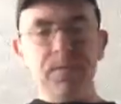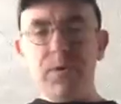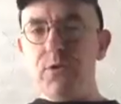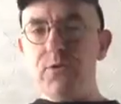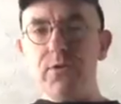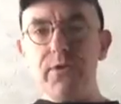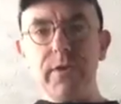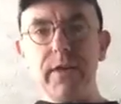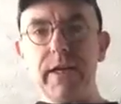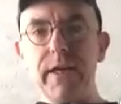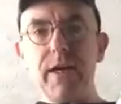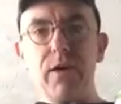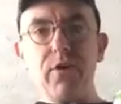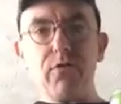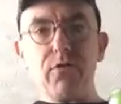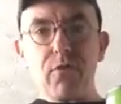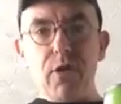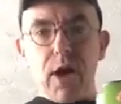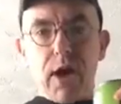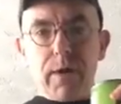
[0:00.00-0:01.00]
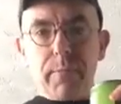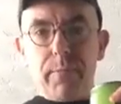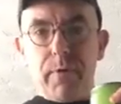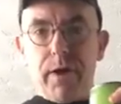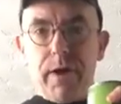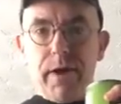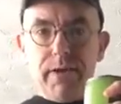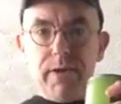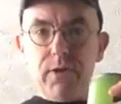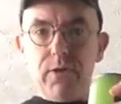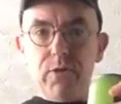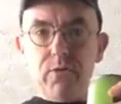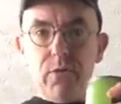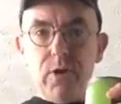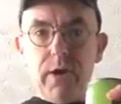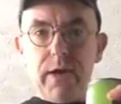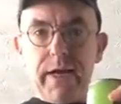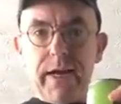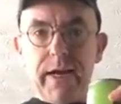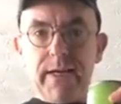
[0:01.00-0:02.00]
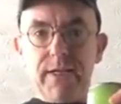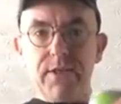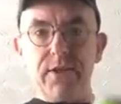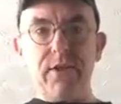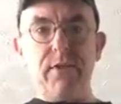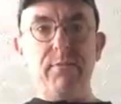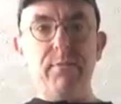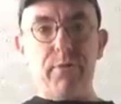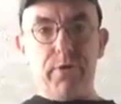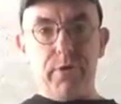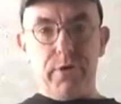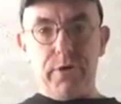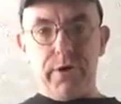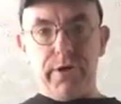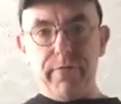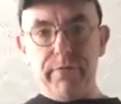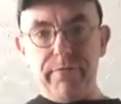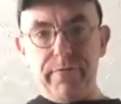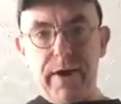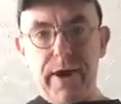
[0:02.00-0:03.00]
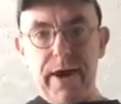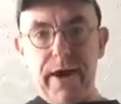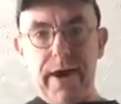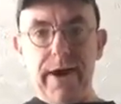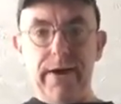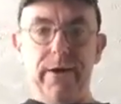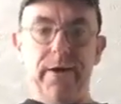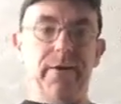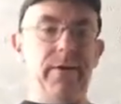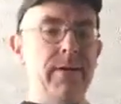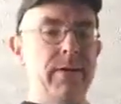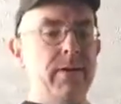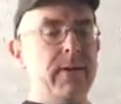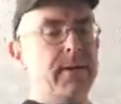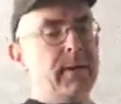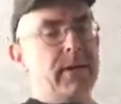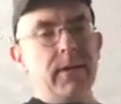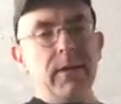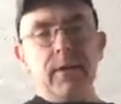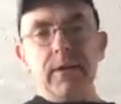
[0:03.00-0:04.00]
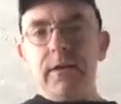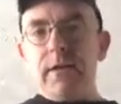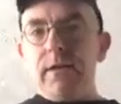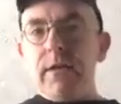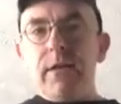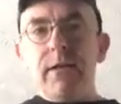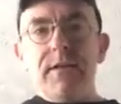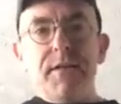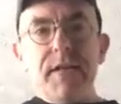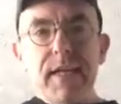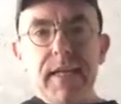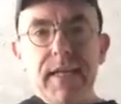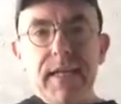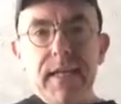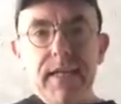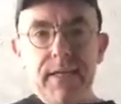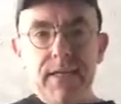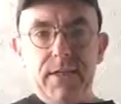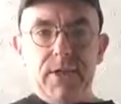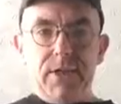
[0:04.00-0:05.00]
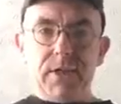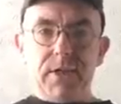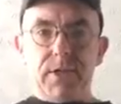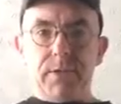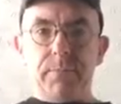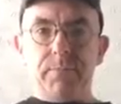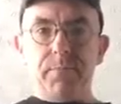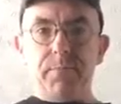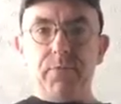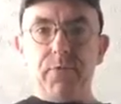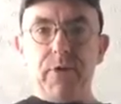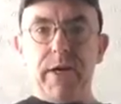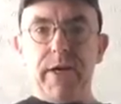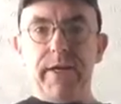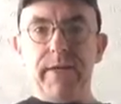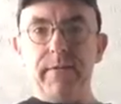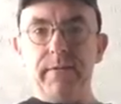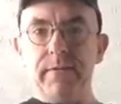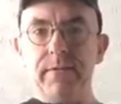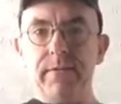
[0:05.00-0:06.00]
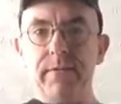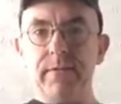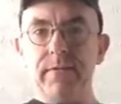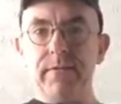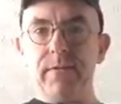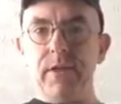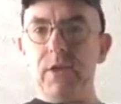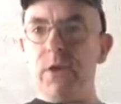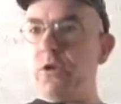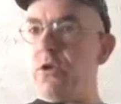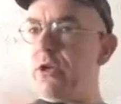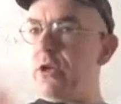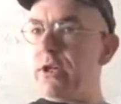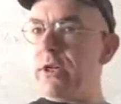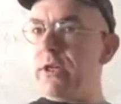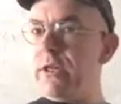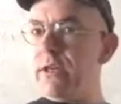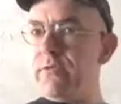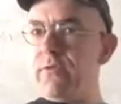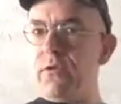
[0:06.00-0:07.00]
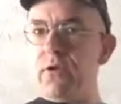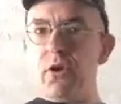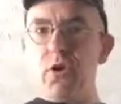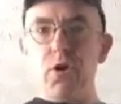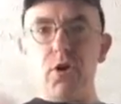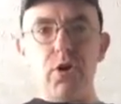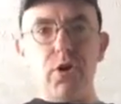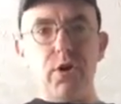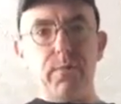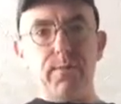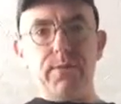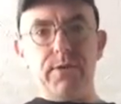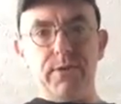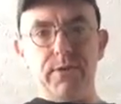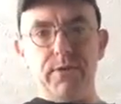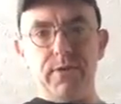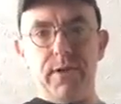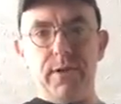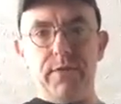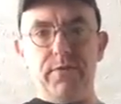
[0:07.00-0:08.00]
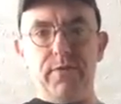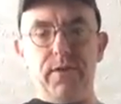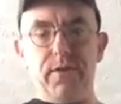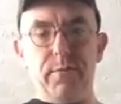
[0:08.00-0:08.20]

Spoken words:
Use it like a crock pot. You can do all kind of stuff. Put it on the fire. Teas, right? Cooking different herbs and stuff.